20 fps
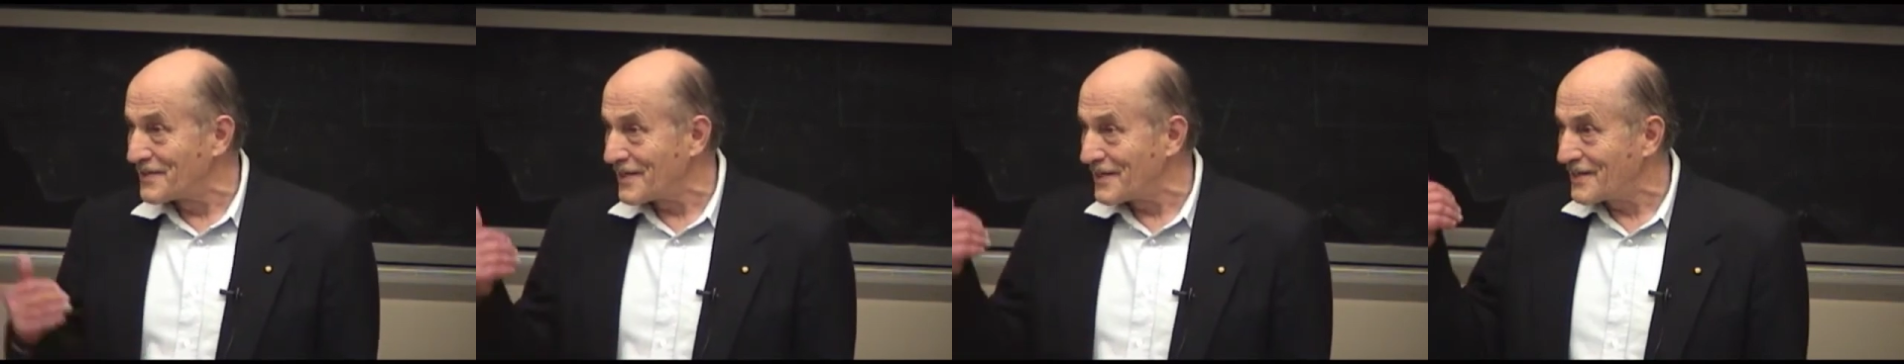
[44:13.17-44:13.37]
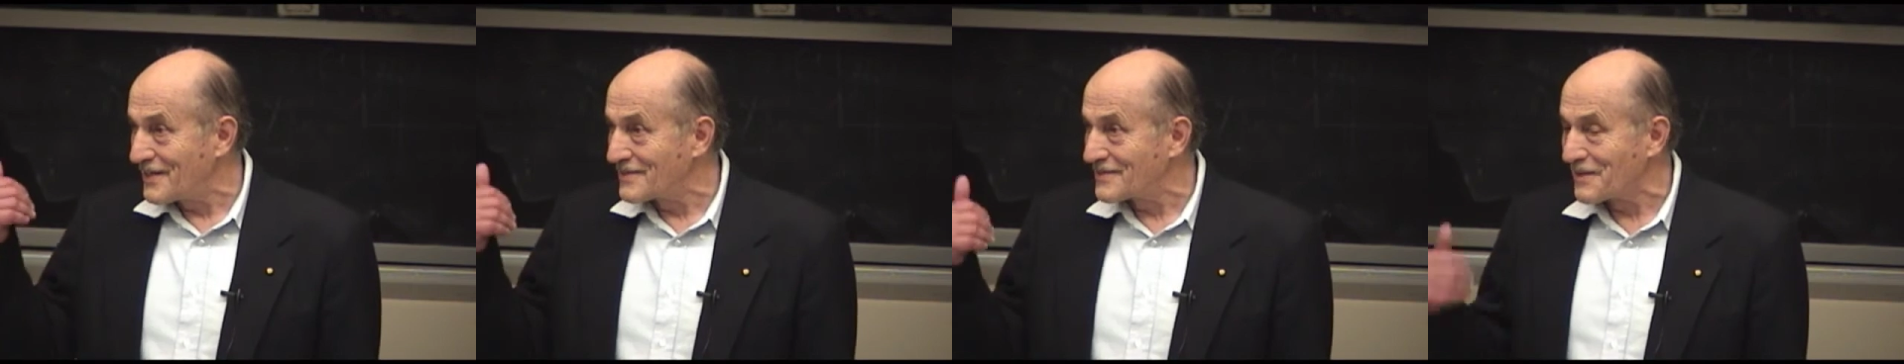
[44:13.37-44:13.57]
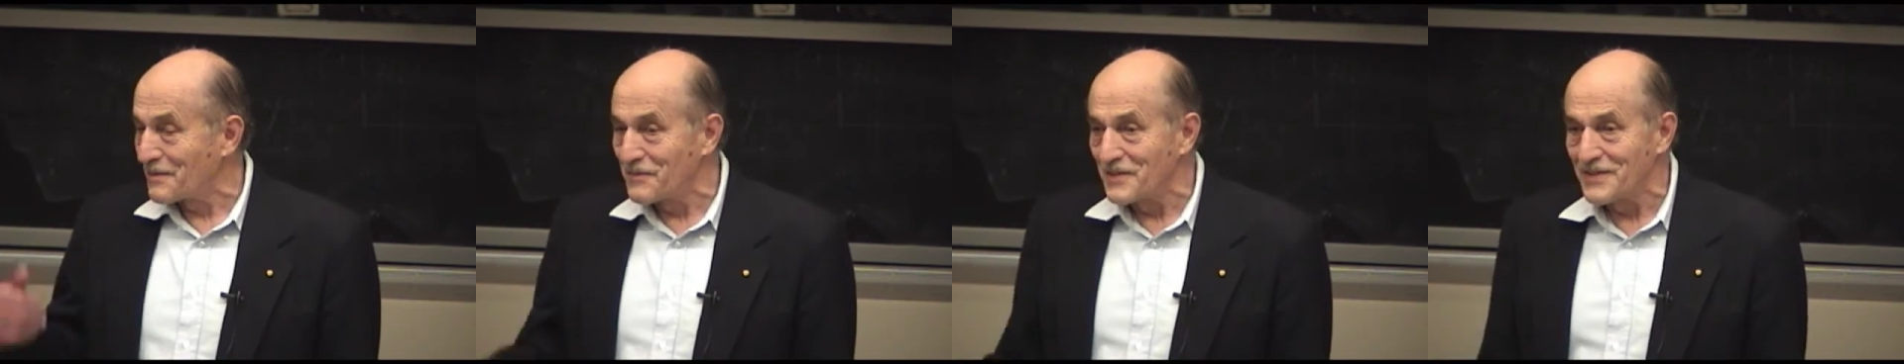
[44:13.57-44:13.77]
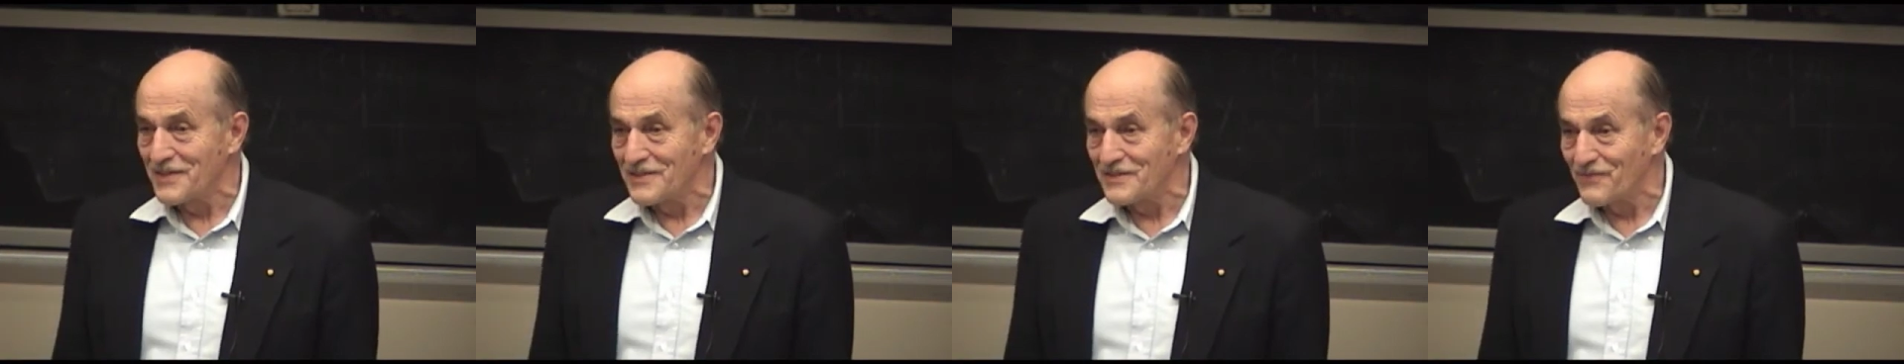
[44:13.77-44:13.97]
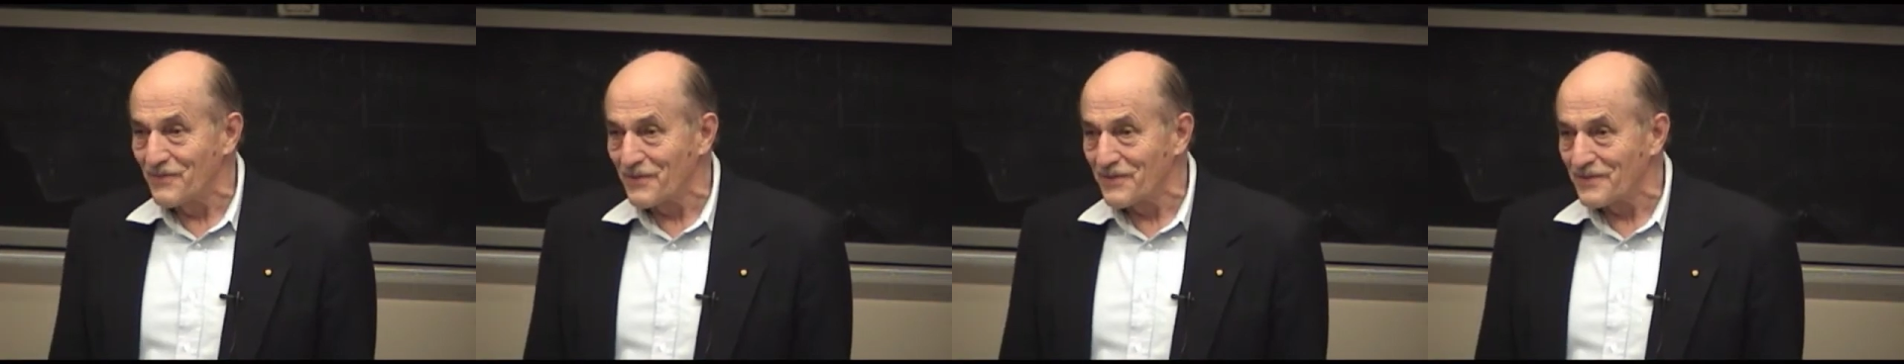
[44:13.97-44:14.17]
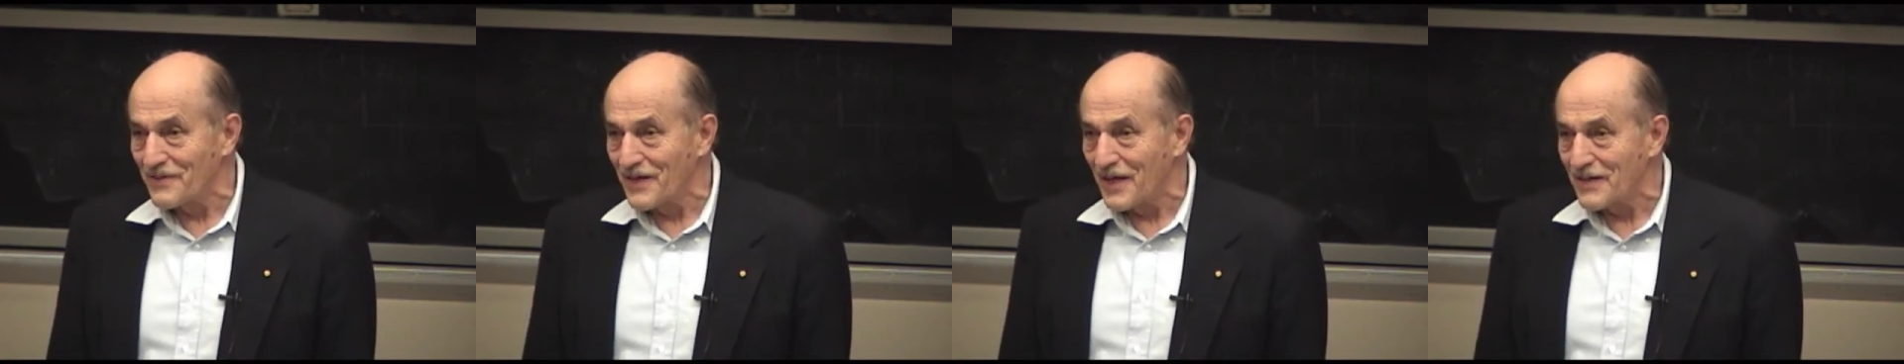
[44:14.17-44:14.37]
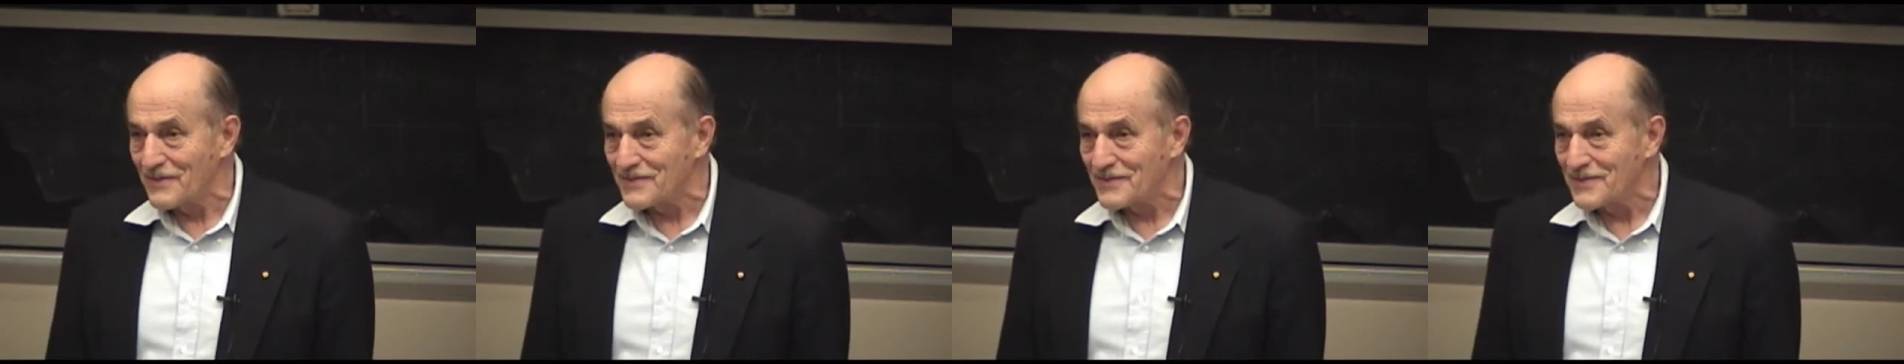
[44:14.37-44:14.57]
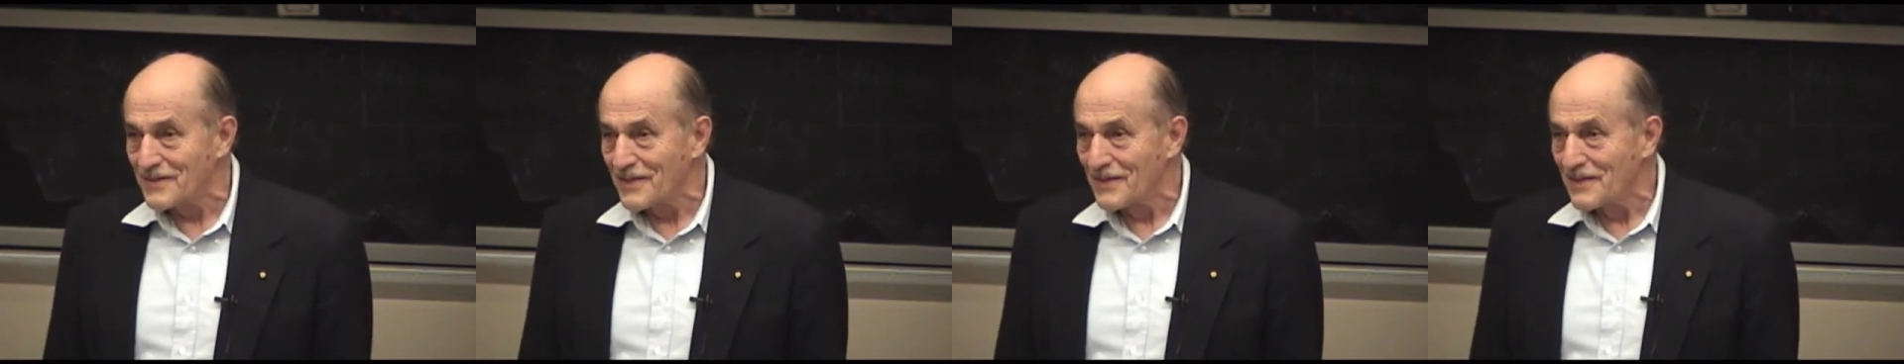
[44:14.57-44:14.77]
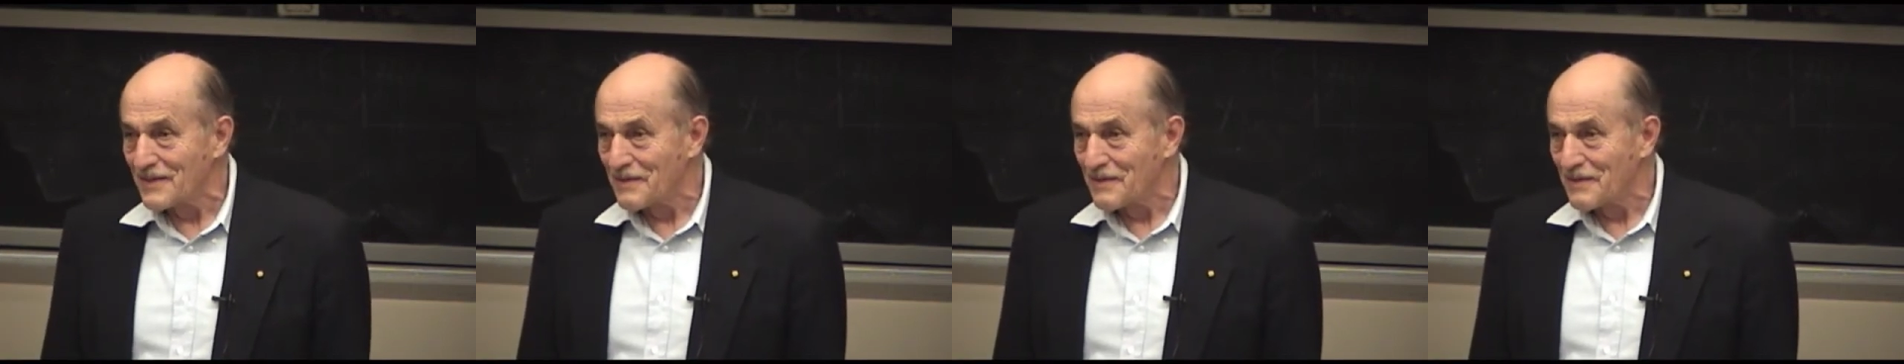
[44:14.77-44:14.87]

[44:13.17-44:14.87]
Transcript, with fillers: taking some of these photographs,